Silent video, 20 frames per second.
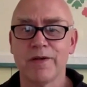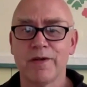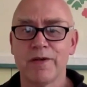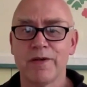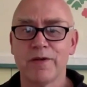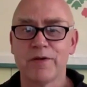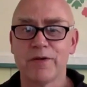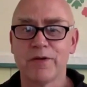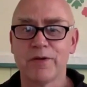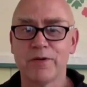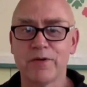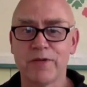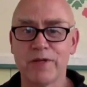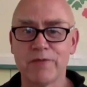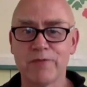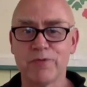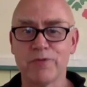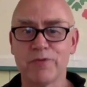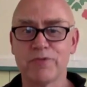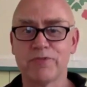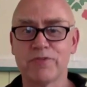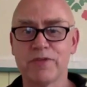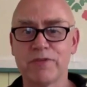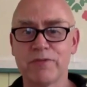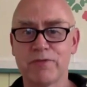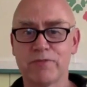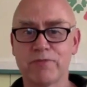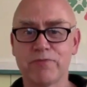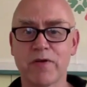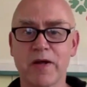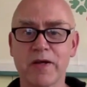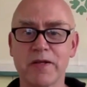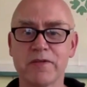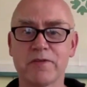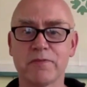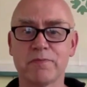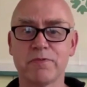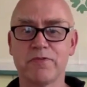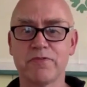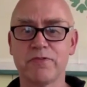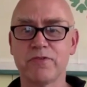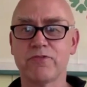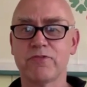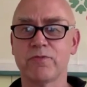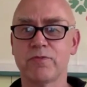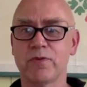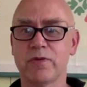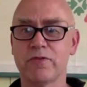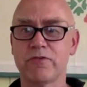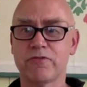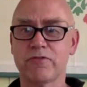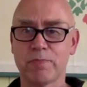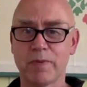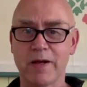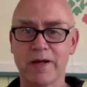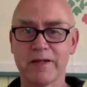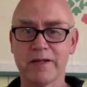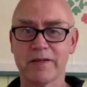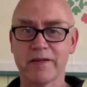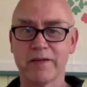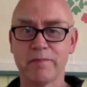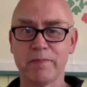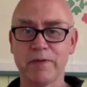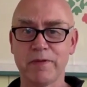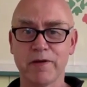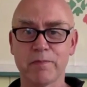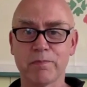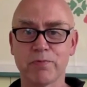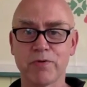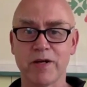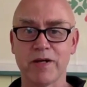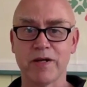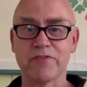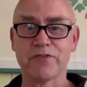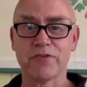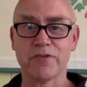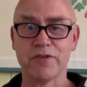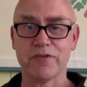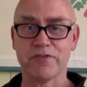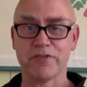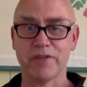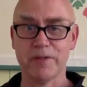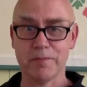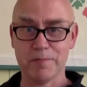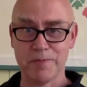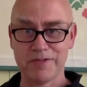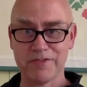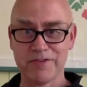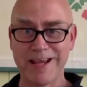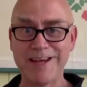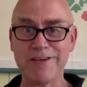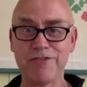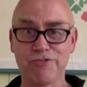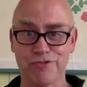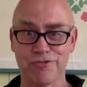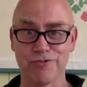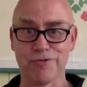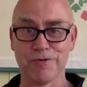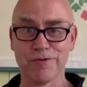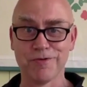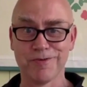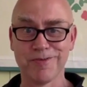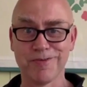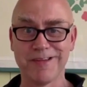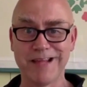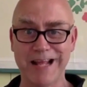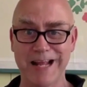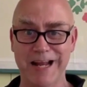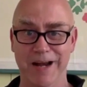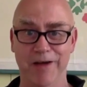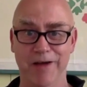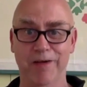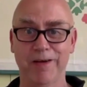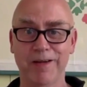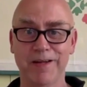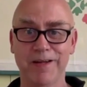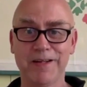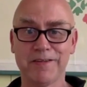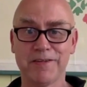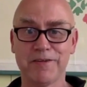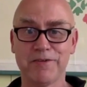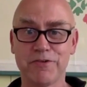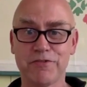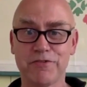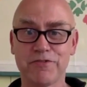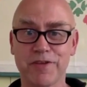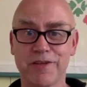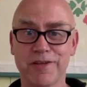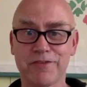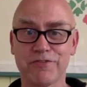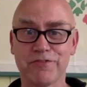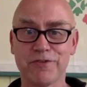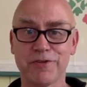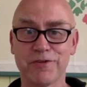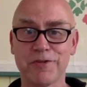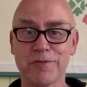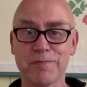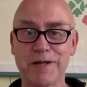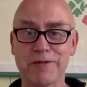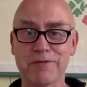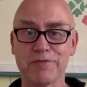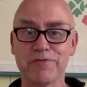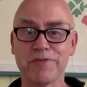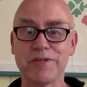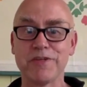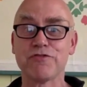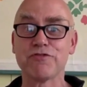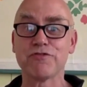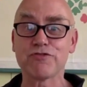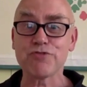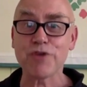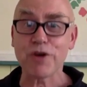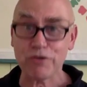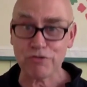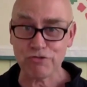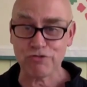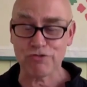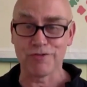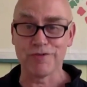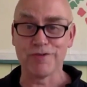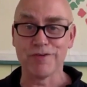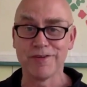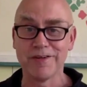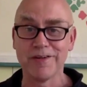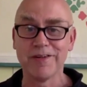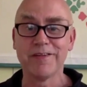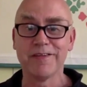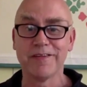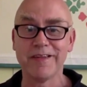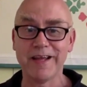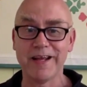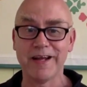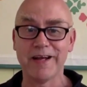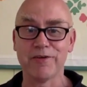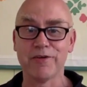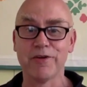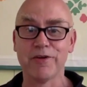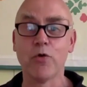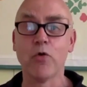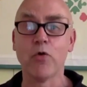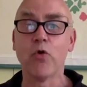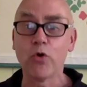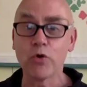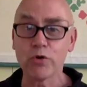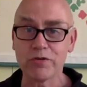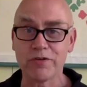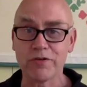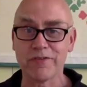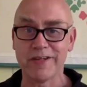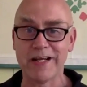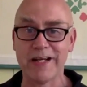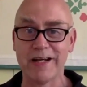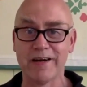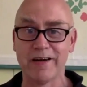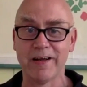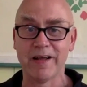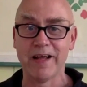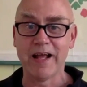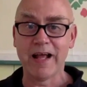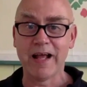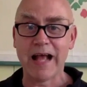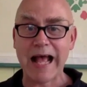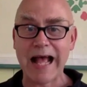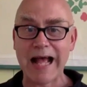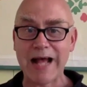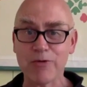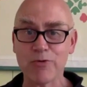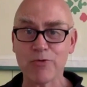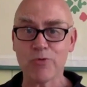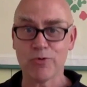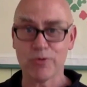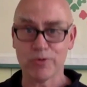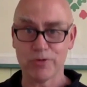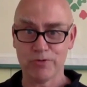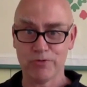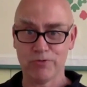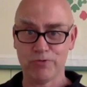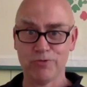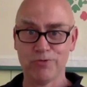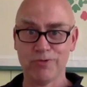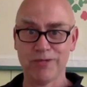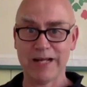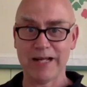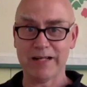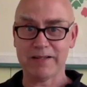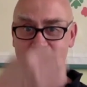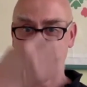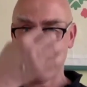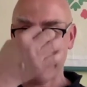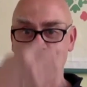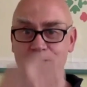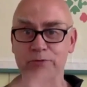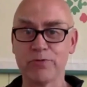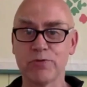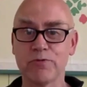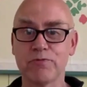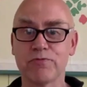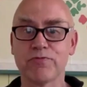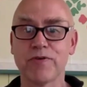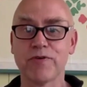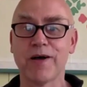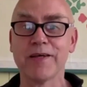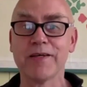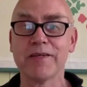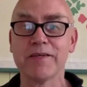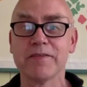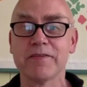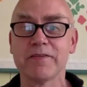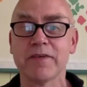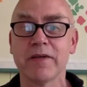They would find a position where the spine can be upright. So there's a limitation there. There is a certain amount of instruction there, an order there, how you do that and how you find,